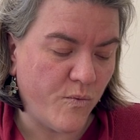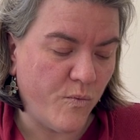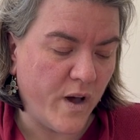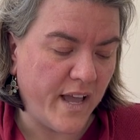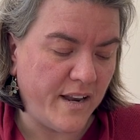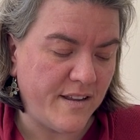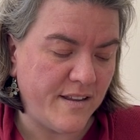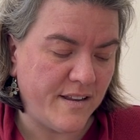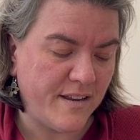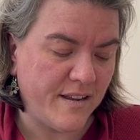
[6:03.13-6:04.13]
what
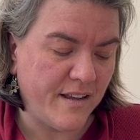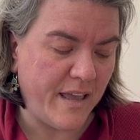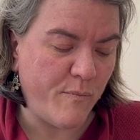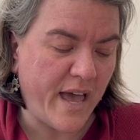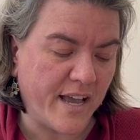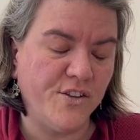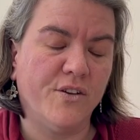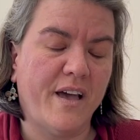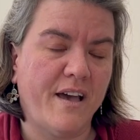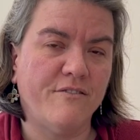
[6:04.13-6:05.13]
impact
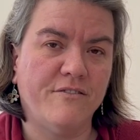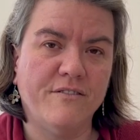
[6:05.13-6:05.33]
you'll have.